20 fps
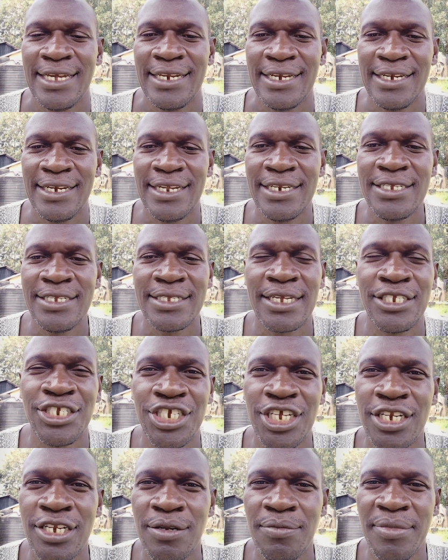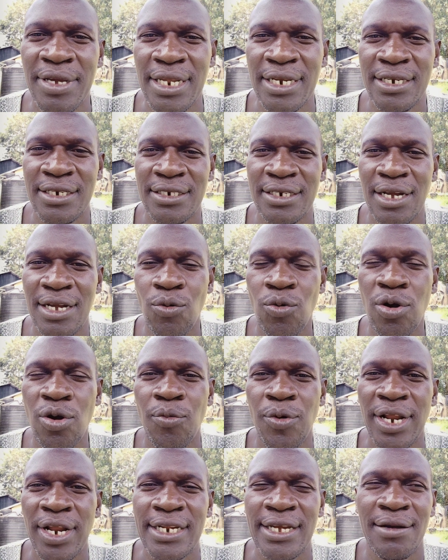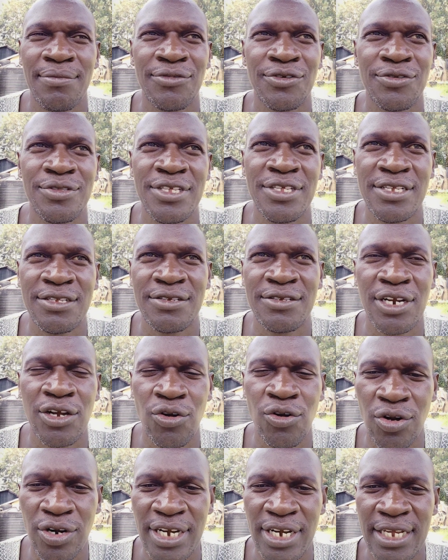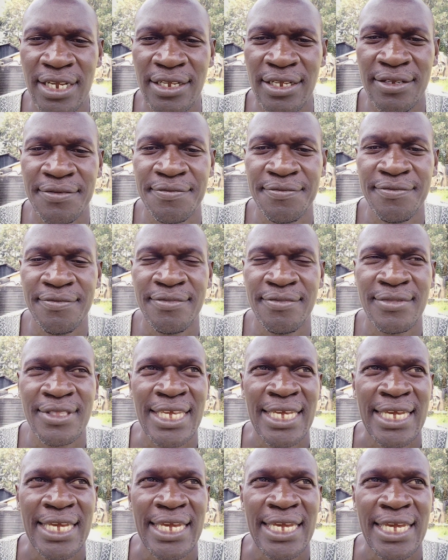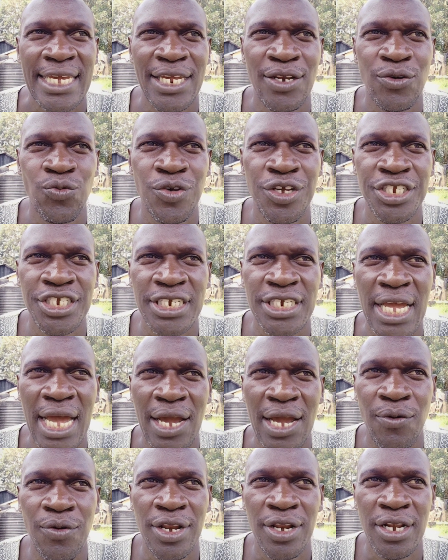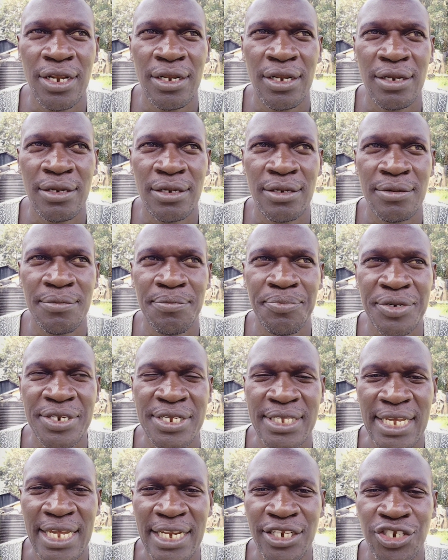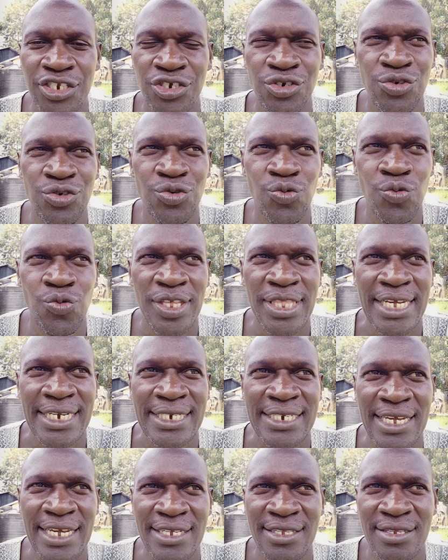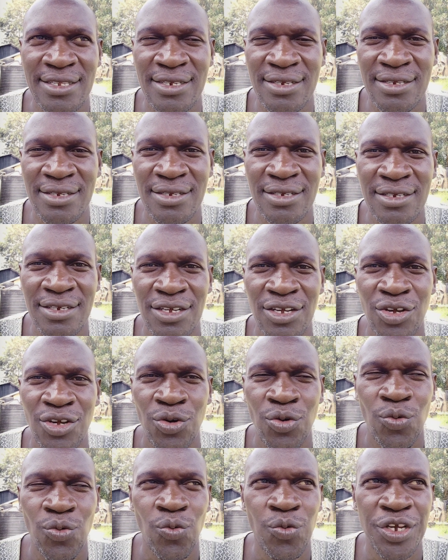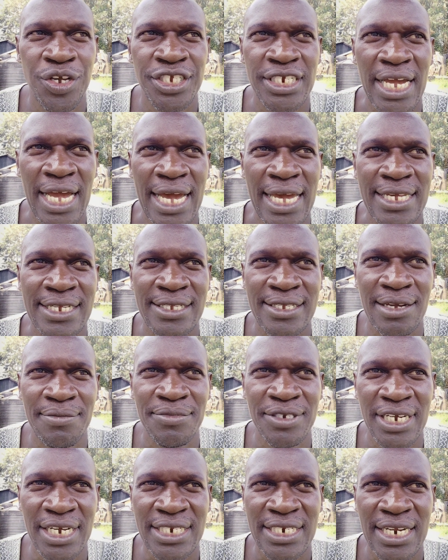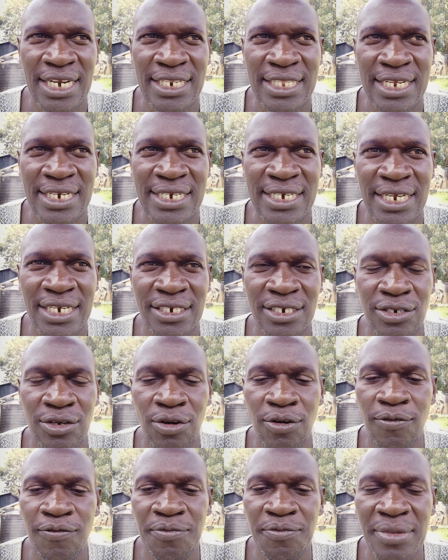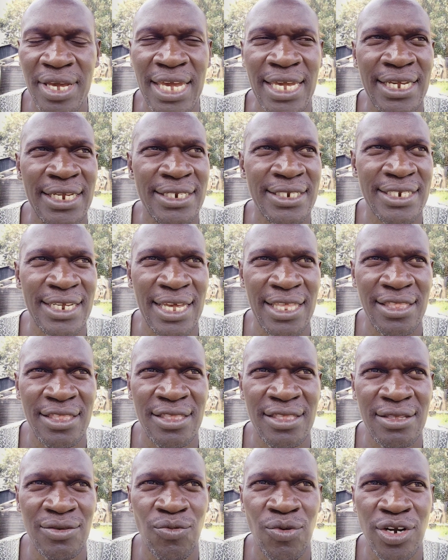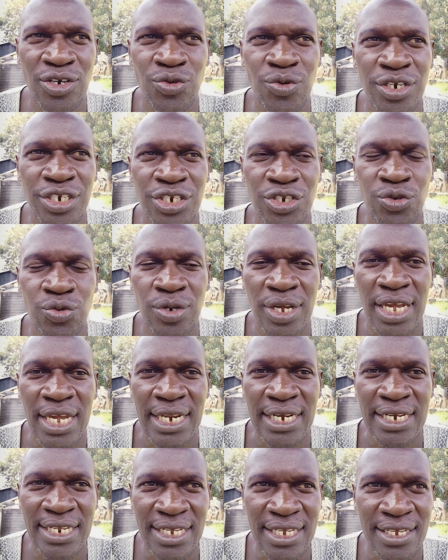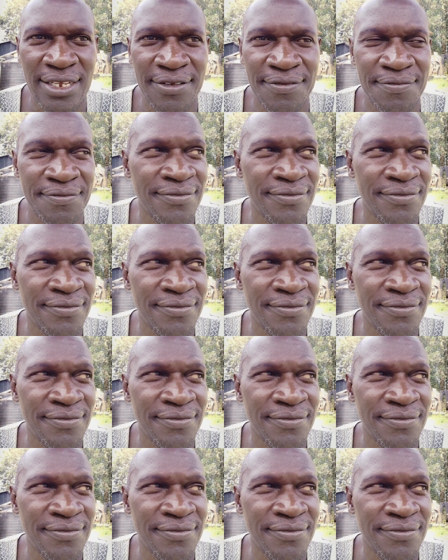Ladies and gentlemen, a warm welcome to this recording in which I will present you with a test which I subjected the date of May 10th, 122 AD